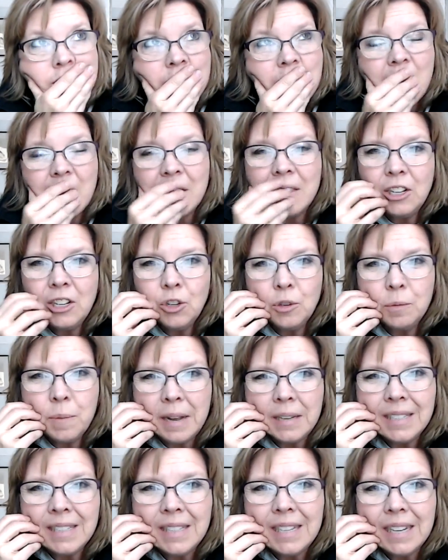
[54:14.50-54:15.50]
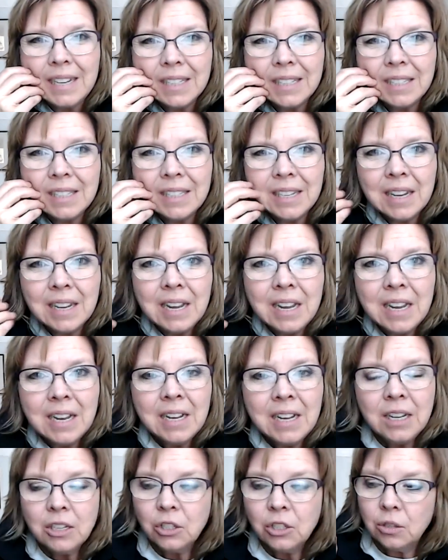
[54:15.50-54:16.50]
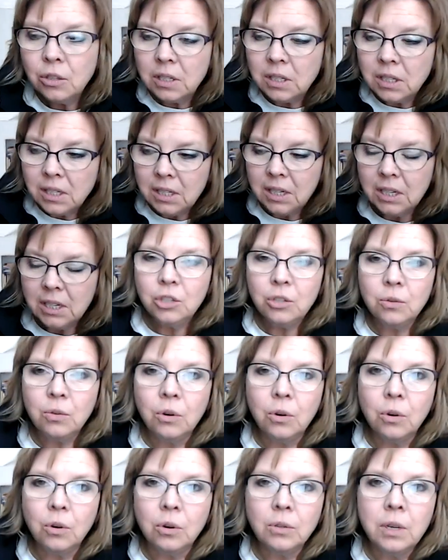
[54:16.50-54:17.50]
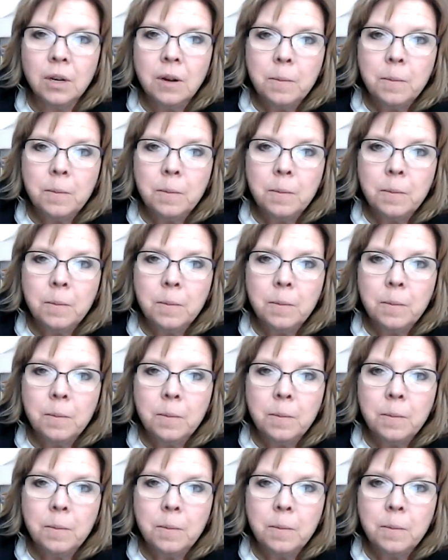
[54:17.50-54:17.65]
I think she was about 6. So the 6-year-old,